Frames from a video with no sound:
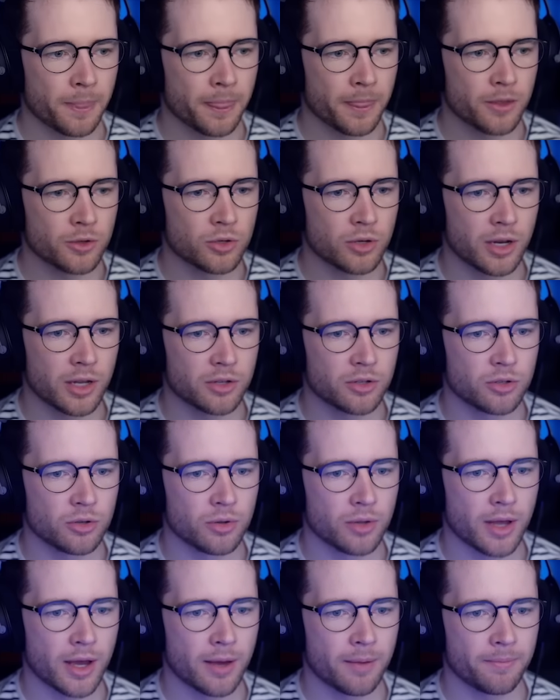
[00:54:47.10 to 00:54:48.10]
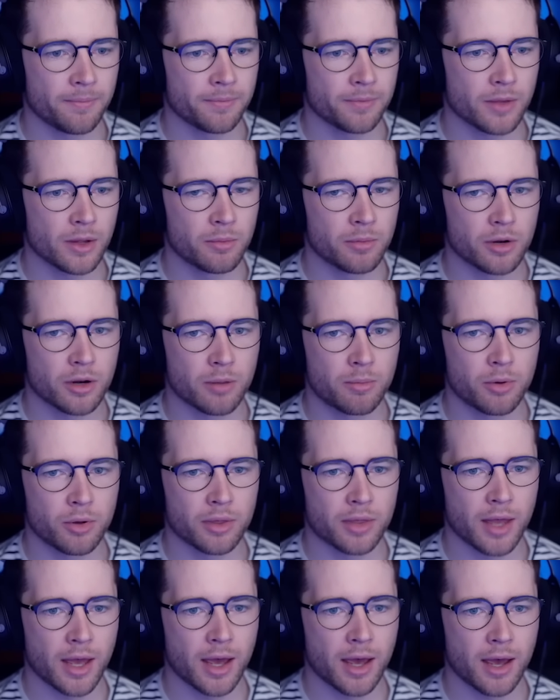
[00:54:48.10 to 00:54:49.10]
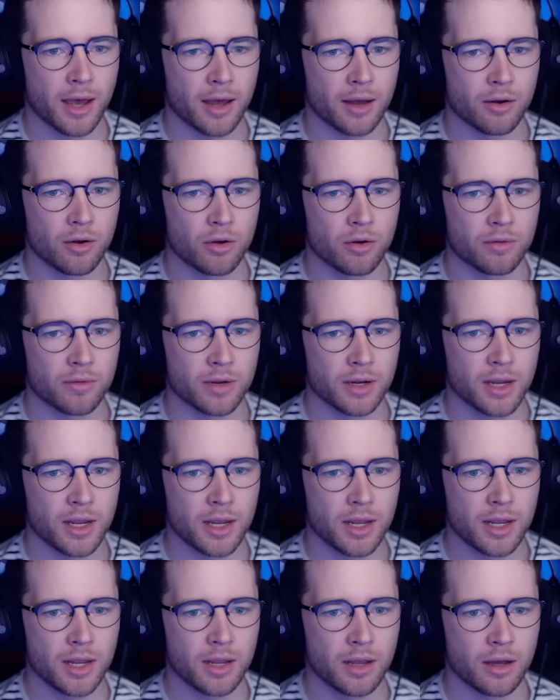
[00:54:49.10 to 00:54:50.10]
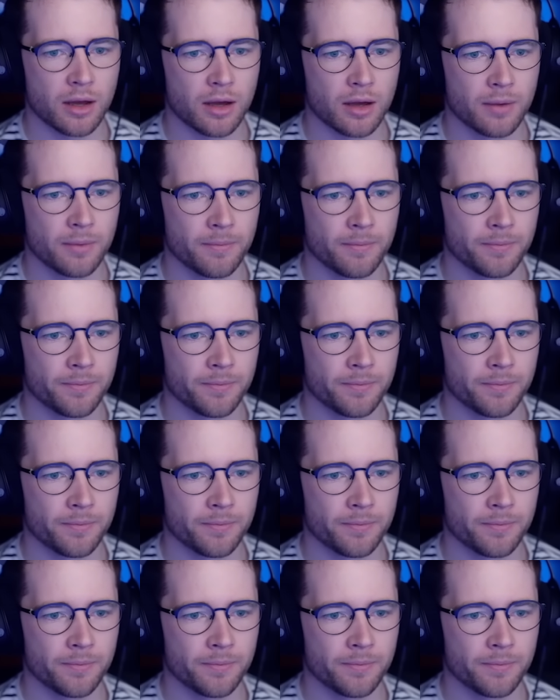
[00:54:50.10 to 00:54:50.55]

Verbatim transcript: So let's do that. And we're going to put that over here.